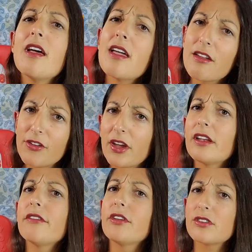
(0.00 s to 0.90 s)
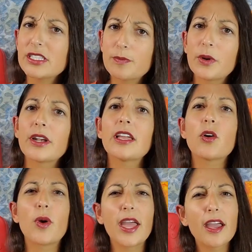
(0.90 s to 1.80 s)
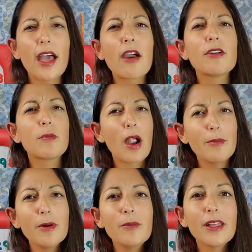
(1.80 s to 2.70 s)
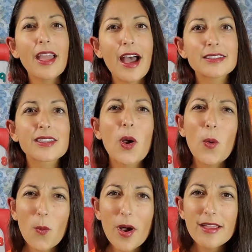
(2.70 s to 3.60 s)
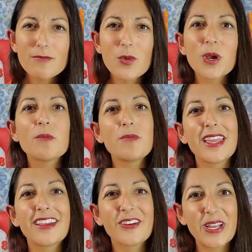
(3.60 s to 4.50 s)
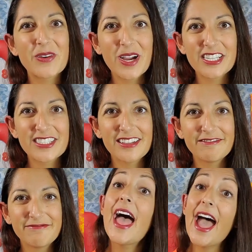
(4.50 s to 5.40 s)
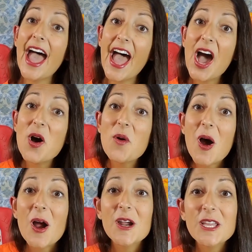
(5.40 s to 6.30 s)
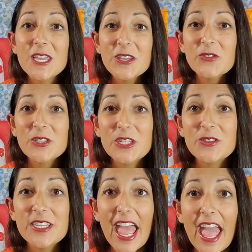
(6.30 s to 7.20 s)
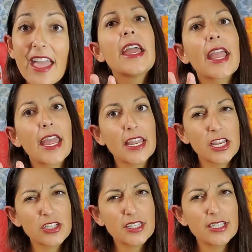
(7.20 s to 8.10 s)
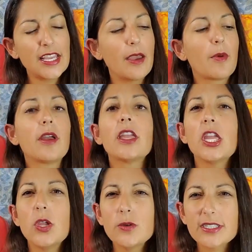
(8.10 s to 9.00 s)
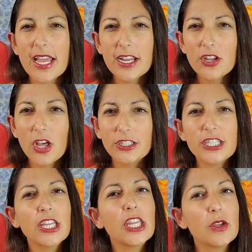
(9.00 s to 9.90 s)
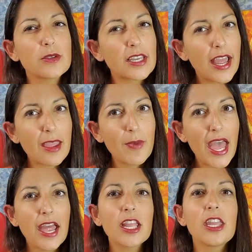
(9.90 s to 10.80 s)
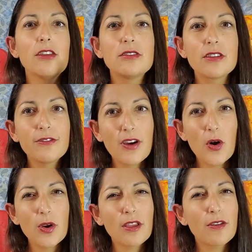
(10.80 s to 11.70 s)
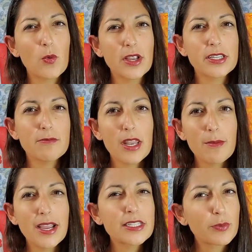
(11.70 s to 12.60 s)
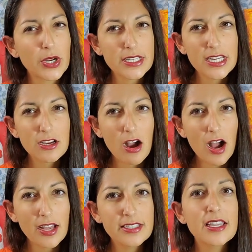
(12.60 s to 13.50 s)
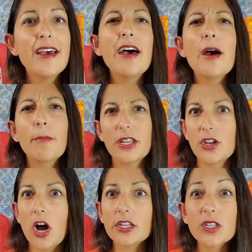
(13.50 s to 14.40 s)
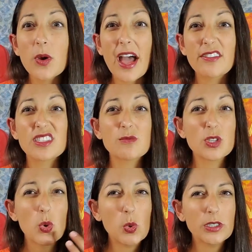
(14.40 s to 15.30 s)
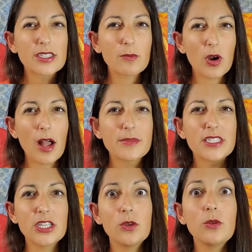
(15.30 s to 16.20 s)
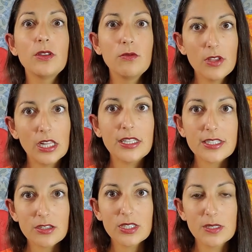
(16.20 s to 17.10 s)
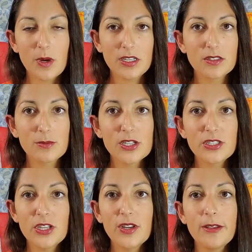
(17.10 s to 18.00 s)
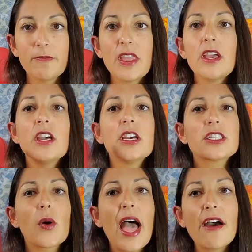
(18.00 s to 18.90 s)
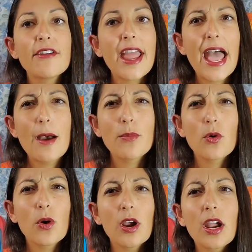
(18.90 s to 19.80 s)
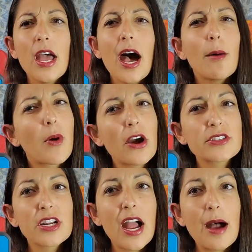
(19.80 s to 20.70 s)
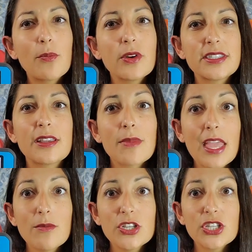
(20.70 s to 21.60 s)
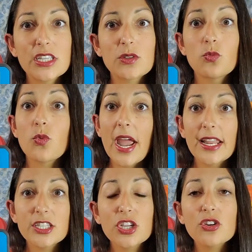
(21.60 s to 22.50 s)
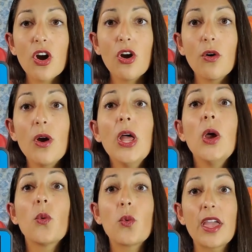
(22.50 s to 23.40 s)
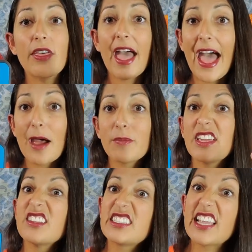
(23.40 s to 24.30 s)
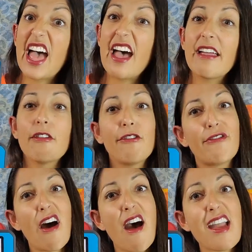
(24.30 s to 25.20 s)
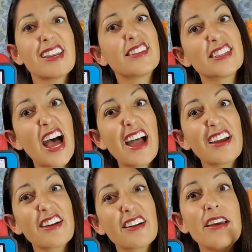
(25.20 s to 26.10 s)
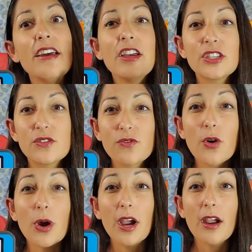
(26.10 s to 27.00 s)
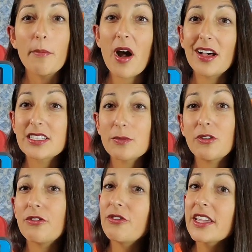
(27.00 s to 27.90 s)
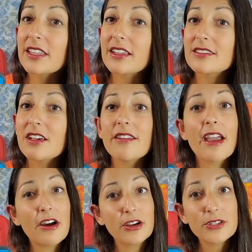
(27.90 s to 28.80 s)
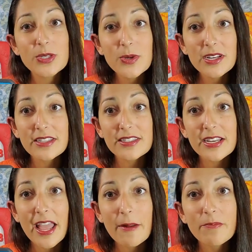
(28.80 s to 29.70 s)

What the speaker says: If your interviewer is pretty quick, I would probably ask one more meet and greet question. How are you today? And here's a tip. Use technology. Use an iPad, use a phone if you want to minimize printing costs, but also have some tools and props to elicit response from your student. So have an app or a browser up with some images ready to go with happy, sad, fine, tired, or possible feelings on how your student is today.